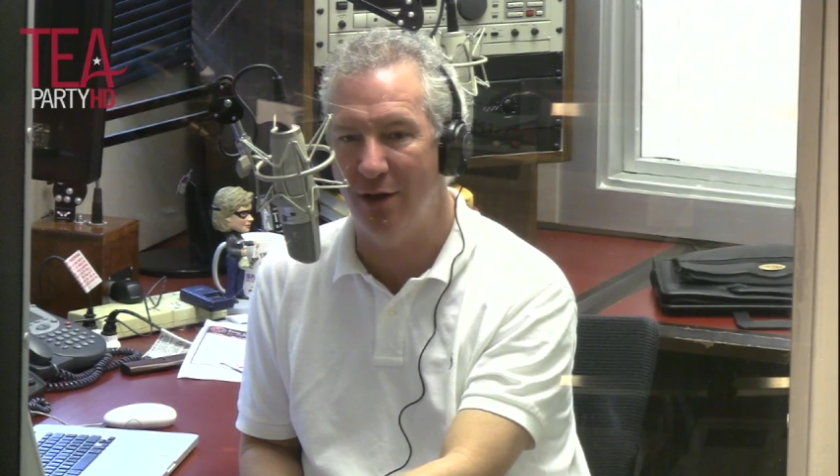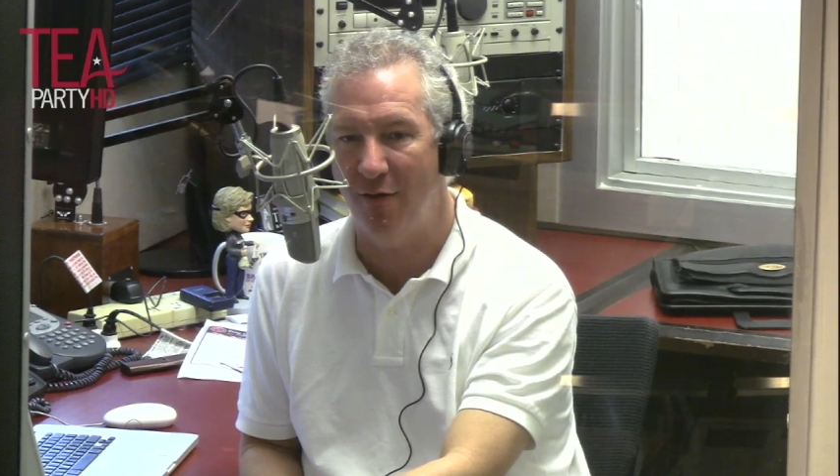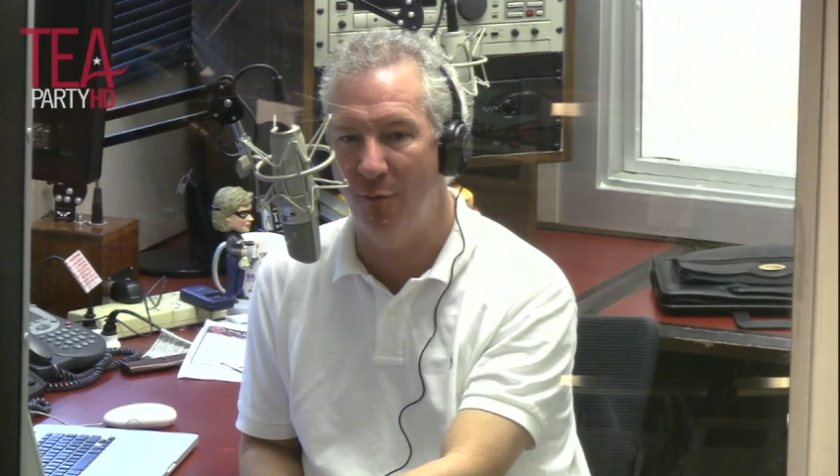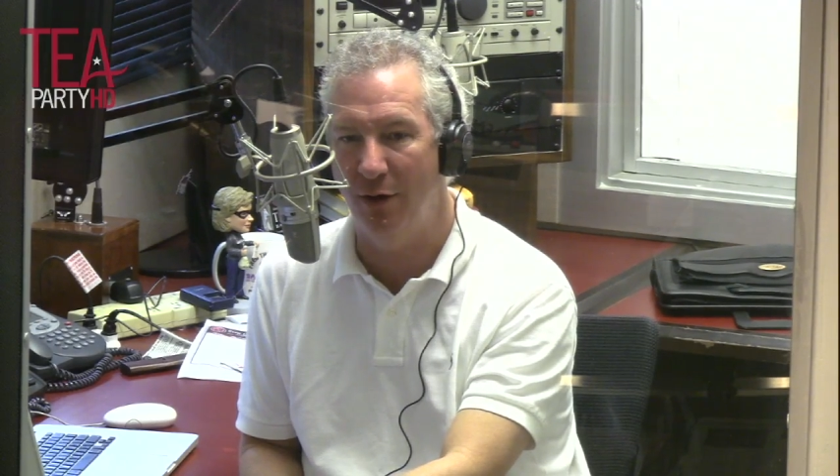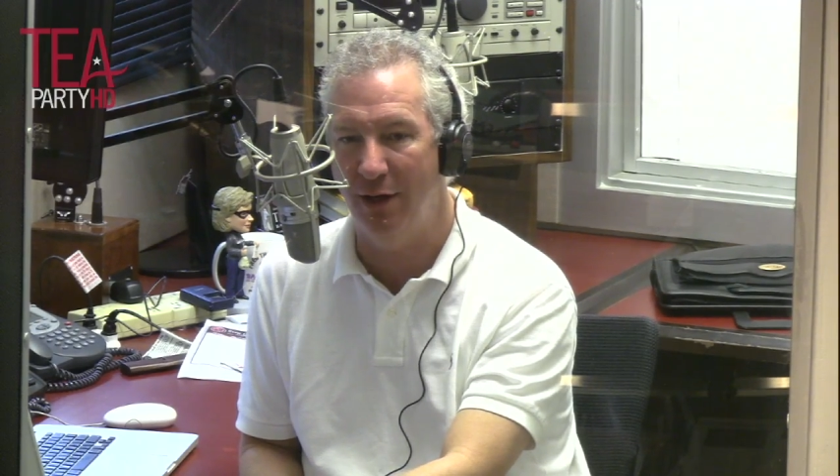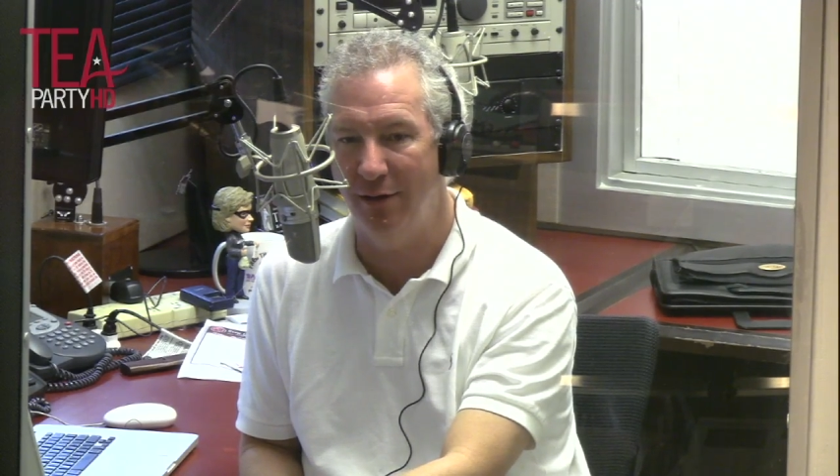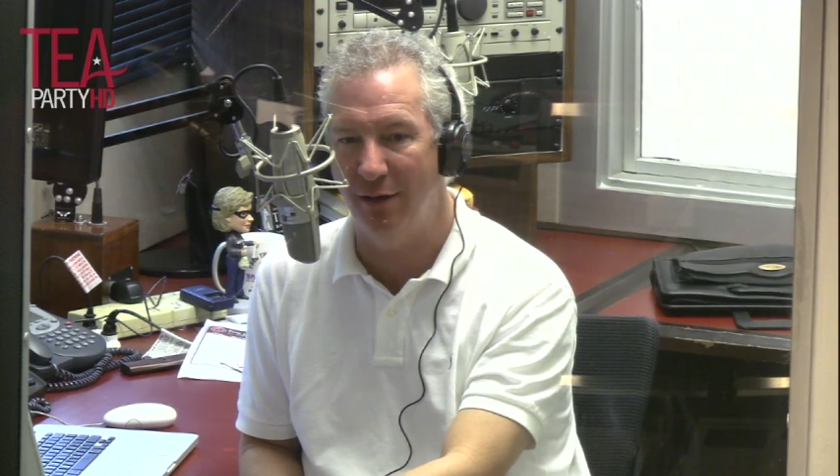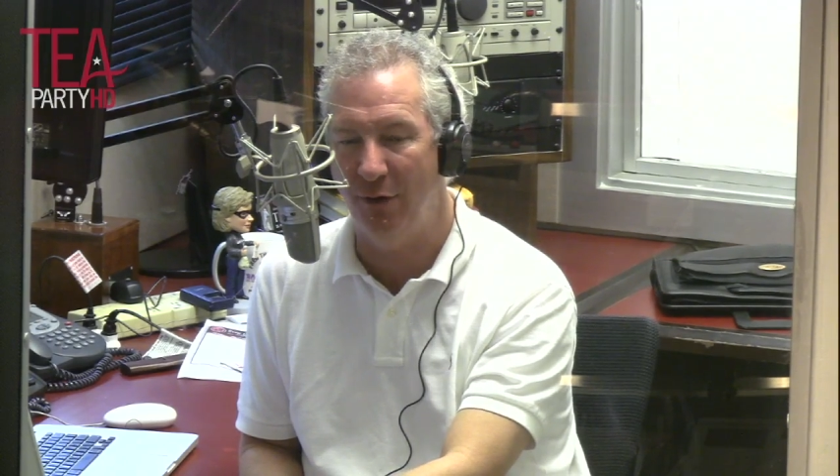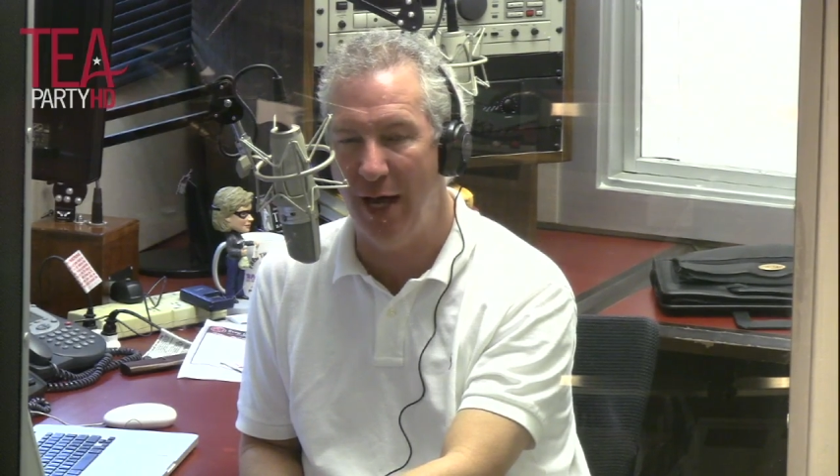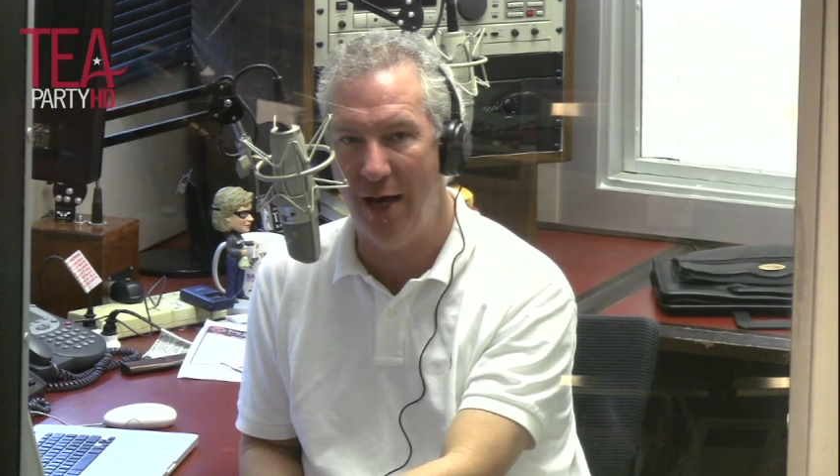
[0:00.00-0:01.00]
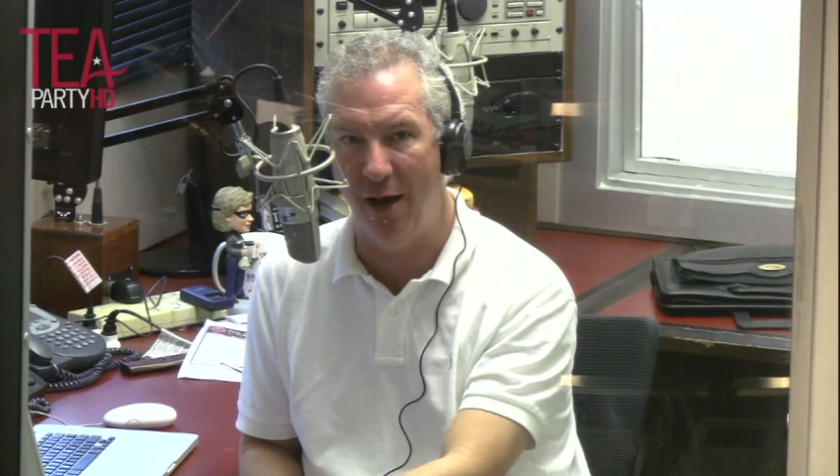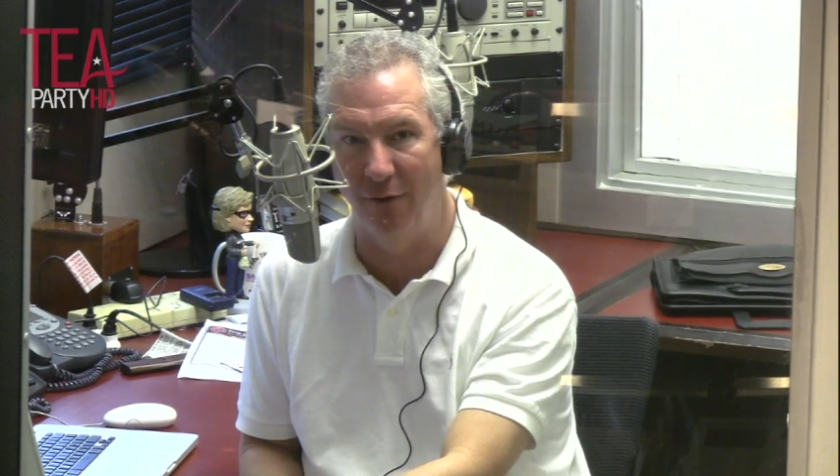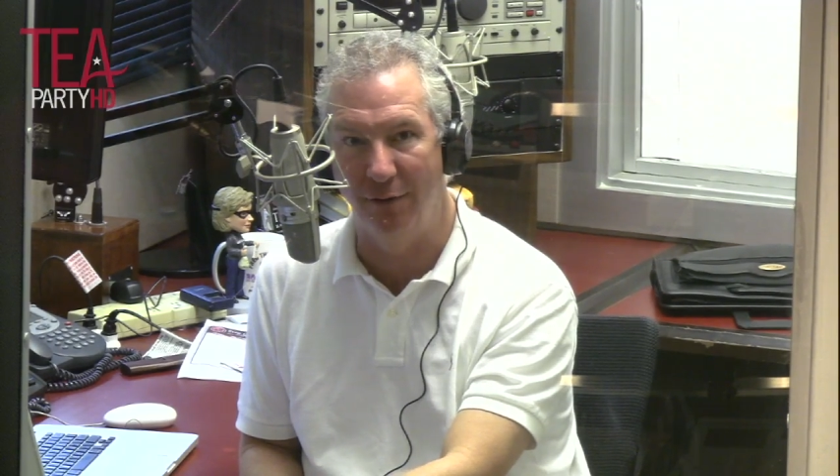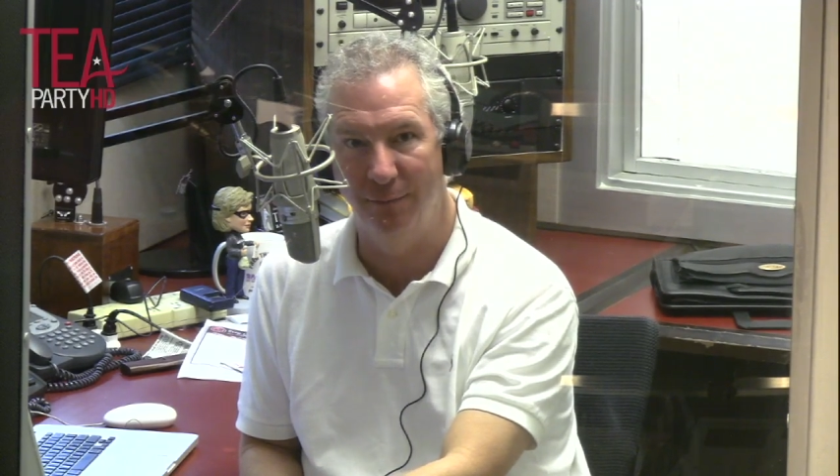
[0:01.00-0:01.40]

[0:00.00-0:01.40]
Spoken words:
government to get something out of it.